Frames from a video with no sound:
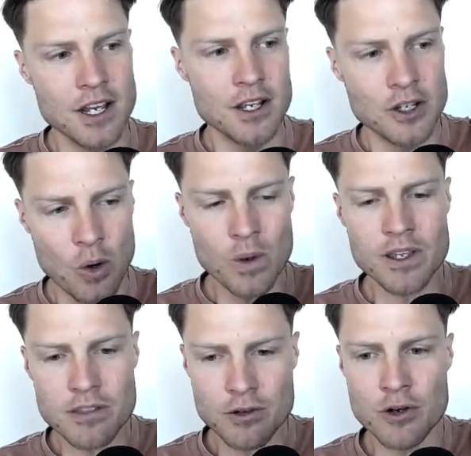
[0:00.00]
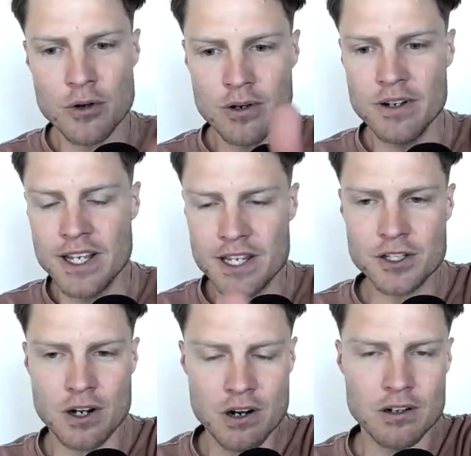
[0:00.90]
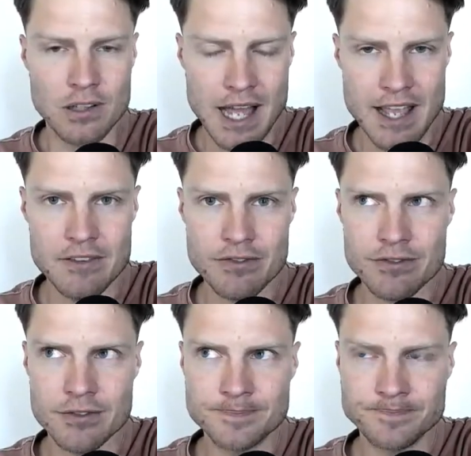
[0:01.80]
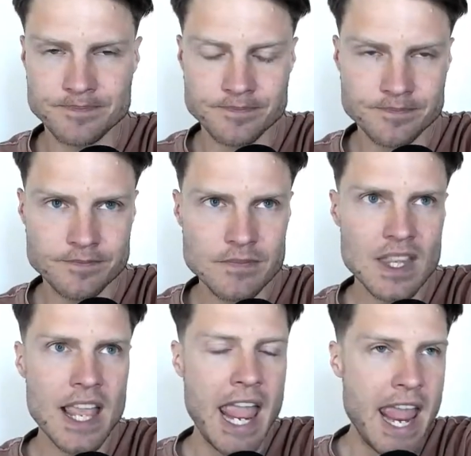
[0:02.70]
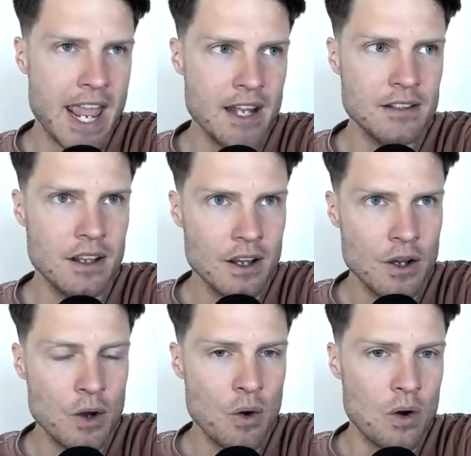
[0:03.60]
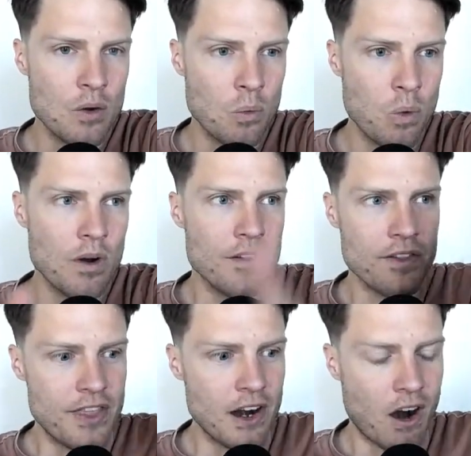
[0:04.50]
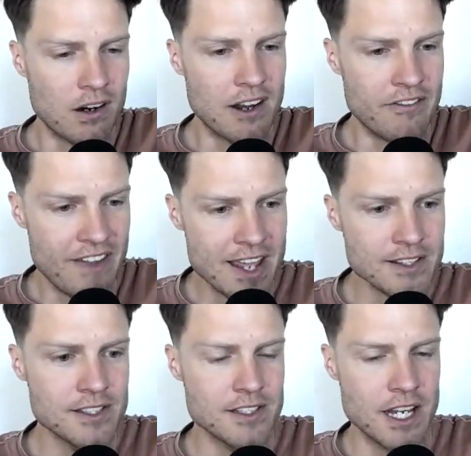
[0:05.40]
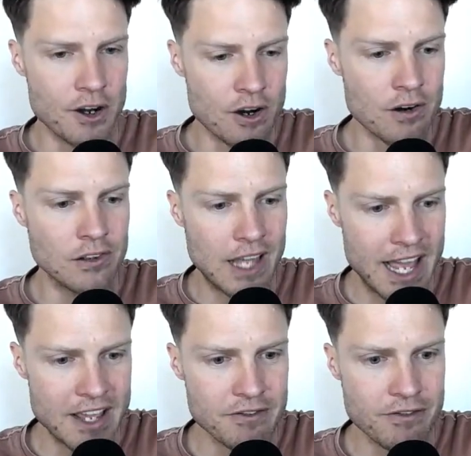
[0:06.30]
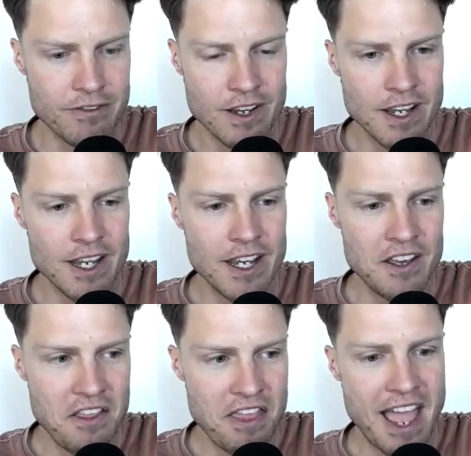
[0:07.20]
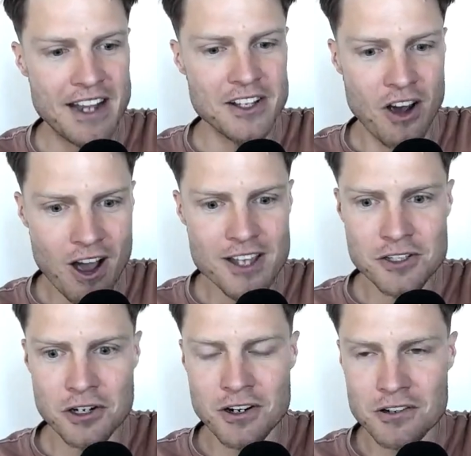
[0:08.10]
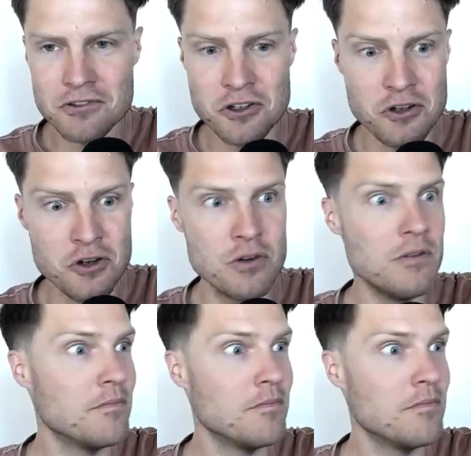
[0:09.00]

going through his or her life, and there are events in her life that cause her to